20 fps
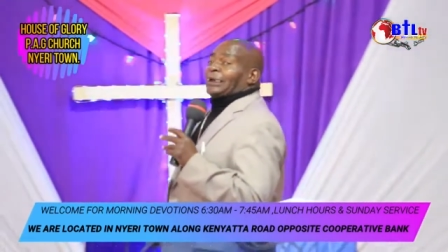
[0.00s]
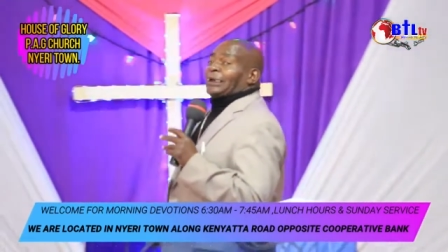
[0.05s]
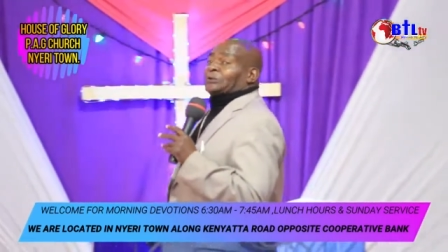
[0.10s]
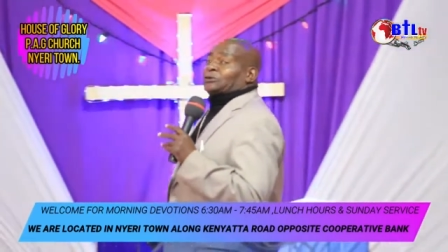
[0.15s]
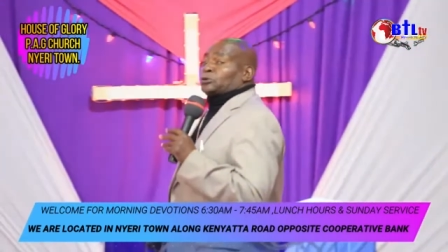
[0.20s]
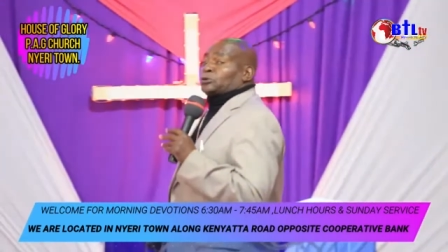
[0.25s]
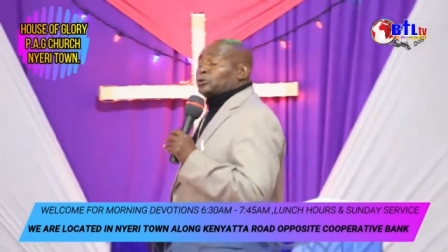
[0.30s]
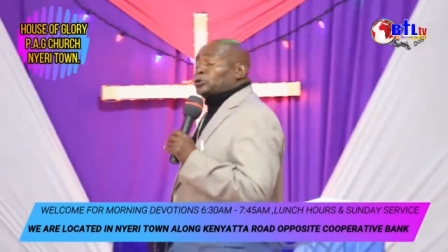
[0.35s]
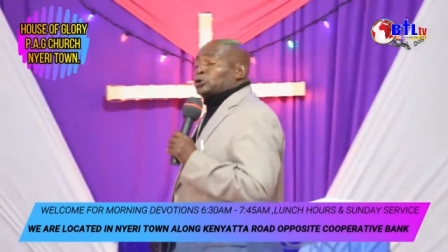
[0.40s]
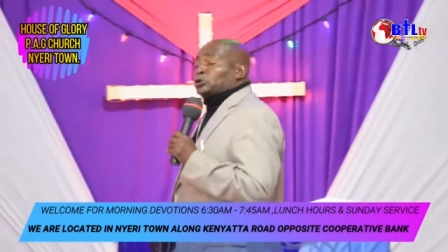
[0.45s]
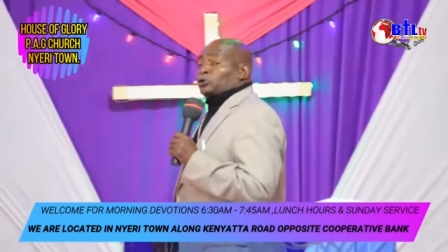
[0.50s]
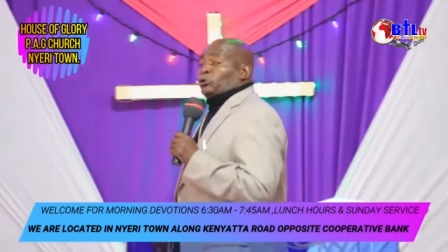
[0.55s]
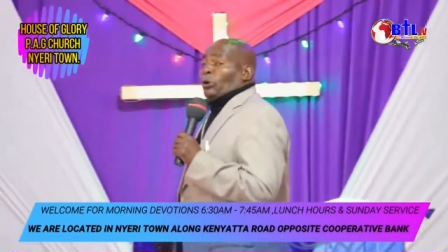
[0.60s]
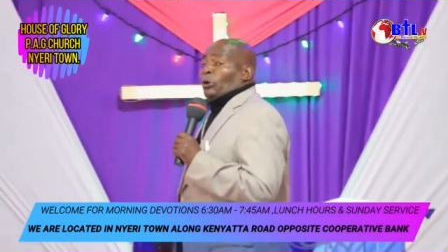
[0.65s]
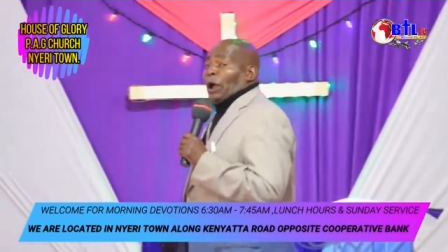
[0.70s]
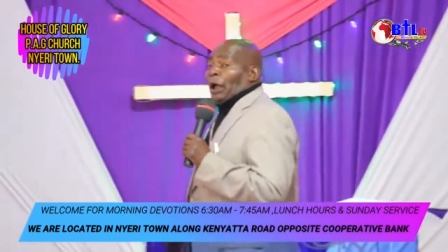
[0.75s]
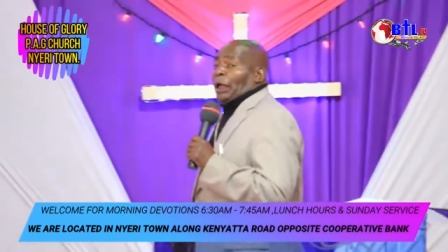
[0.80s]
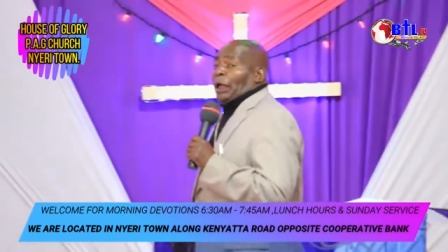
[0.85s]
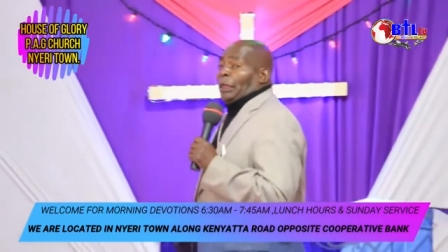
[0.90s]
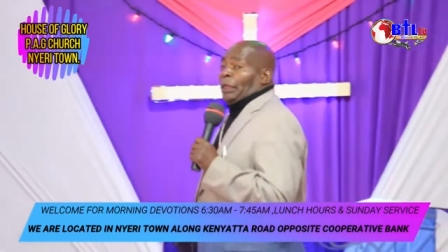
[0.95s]
understood
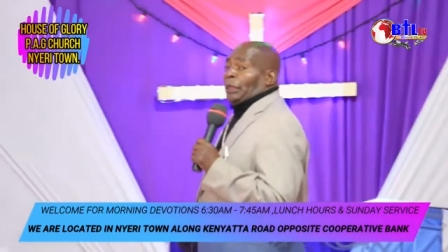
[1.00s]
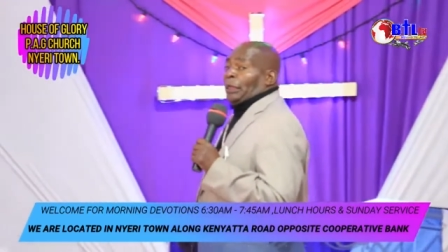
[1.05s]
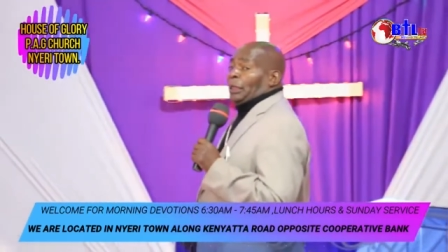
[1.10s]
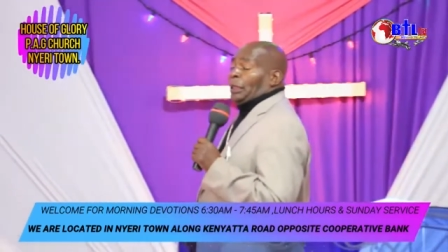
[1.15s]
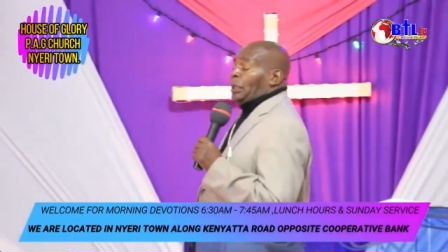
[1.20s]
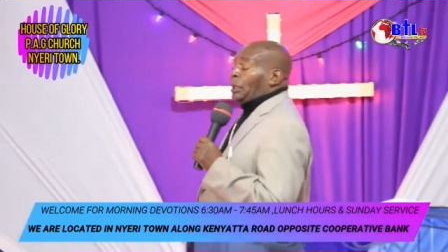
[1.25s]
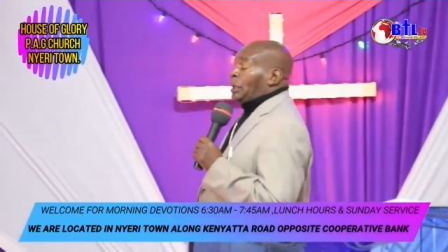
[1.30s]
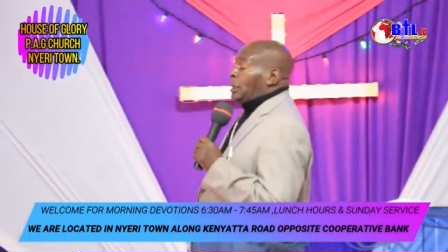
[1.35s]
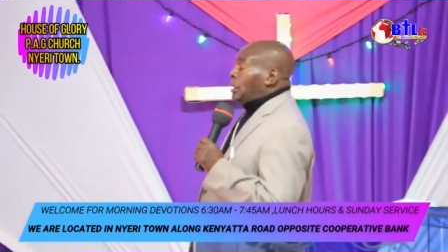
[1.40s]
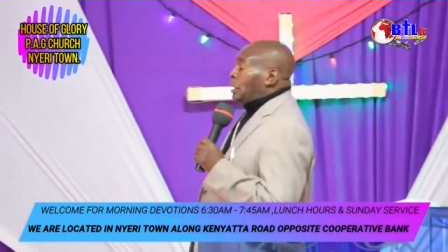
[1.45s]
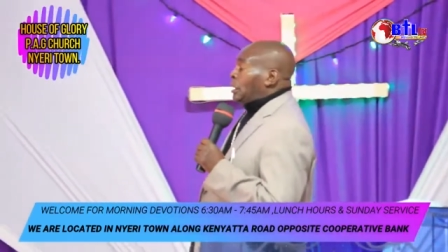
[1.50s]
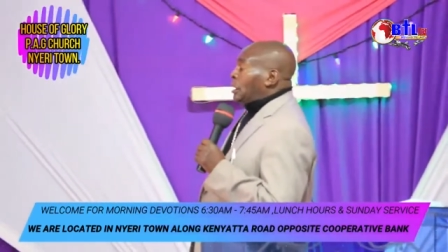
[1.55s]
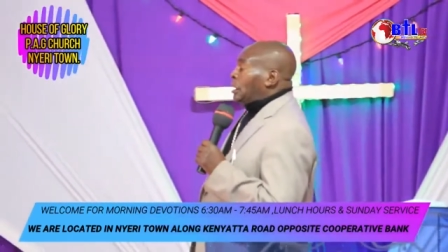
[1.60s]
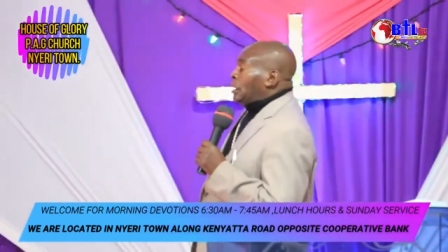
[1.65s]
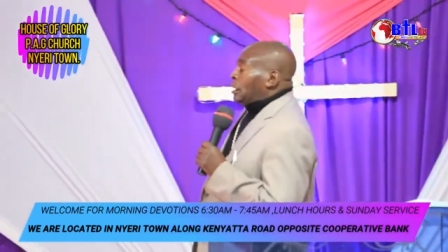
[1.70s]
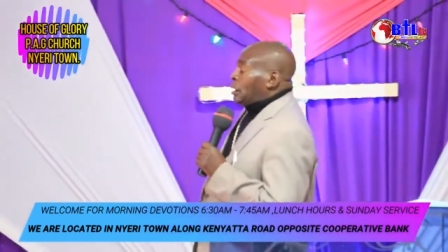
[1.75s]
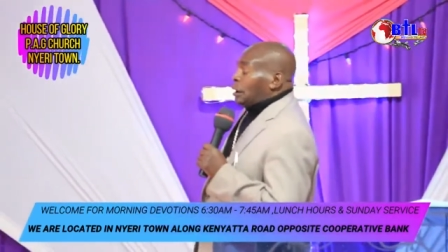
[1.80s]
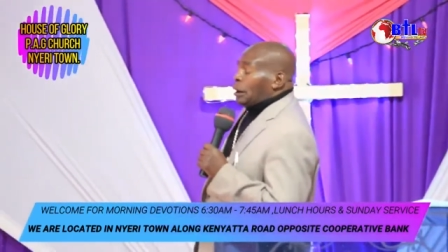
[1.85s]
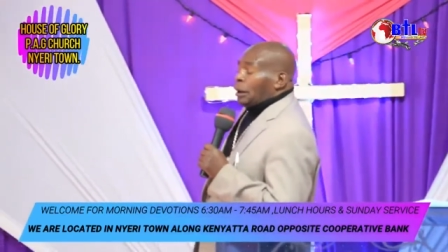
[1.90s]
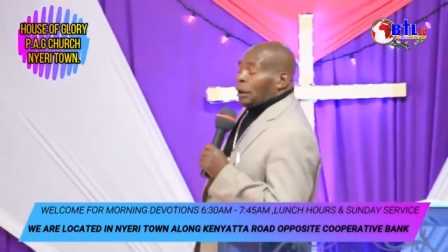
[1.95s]
why
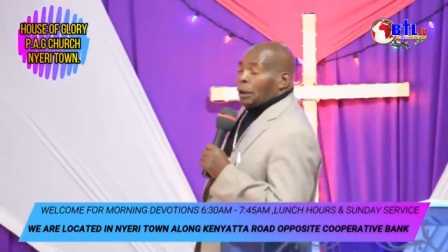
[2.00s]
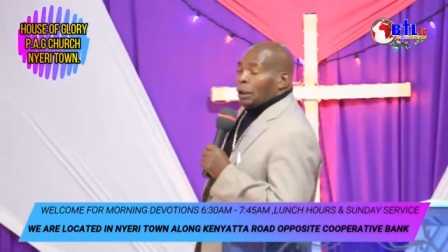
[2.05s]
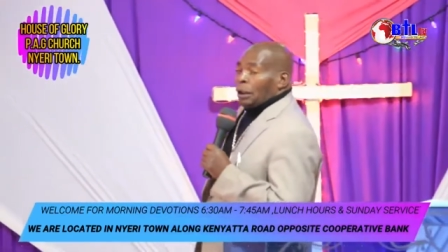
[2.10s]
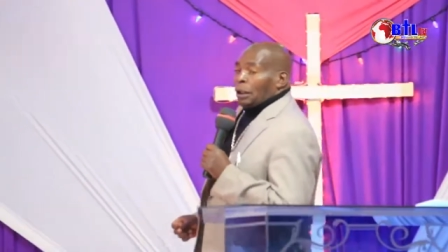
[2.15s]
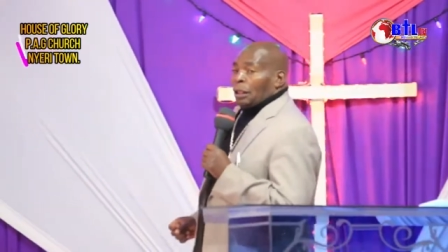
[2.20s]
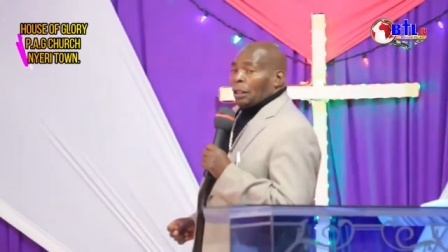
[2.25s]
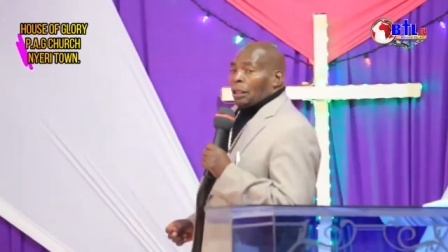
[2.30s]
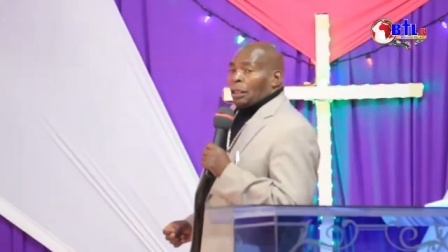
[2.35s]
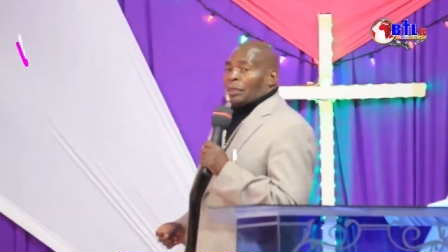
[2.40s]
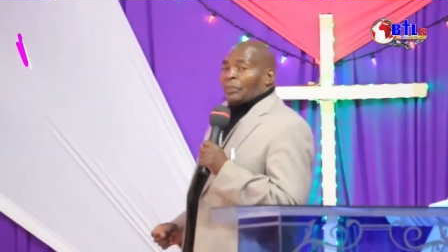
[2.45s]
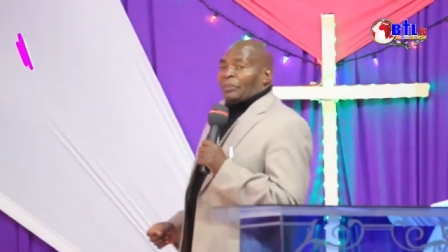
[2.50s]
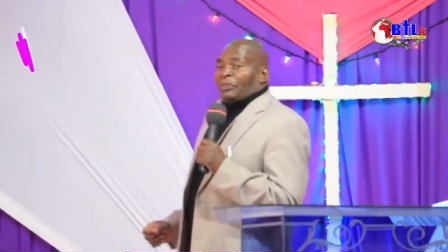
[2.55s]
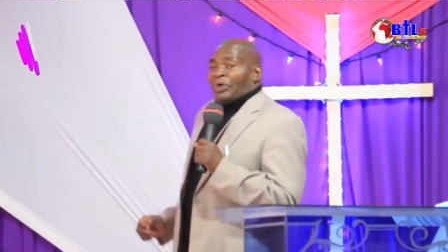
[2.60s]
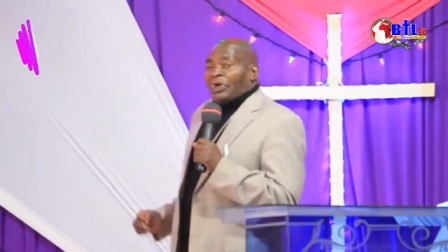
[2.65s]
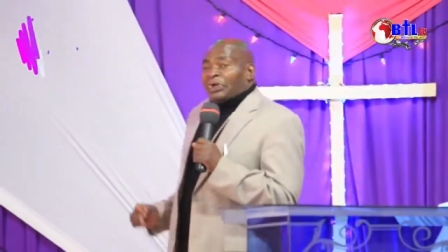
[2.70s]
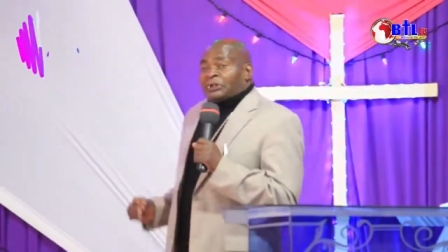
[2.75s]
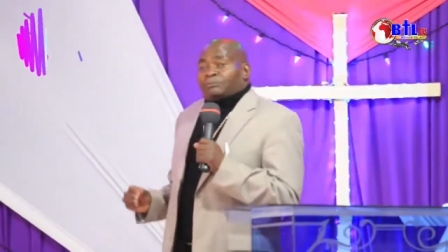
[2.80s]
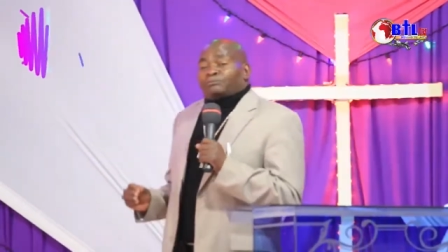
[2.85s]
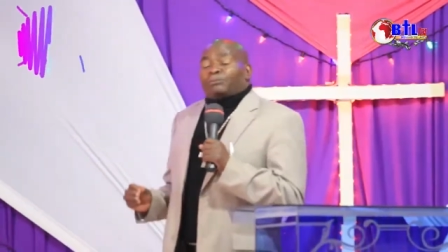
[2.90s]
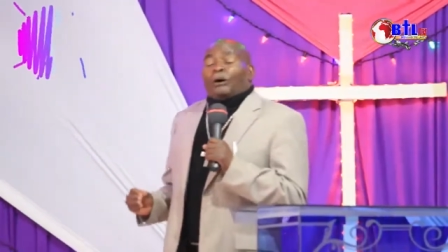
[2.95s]

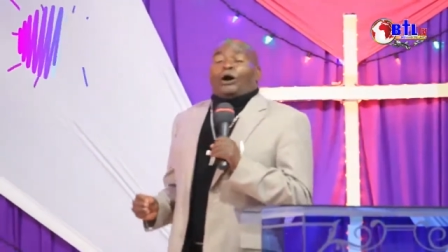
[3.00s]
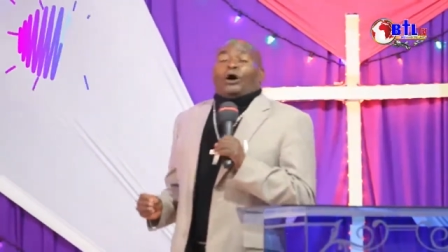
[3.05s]
this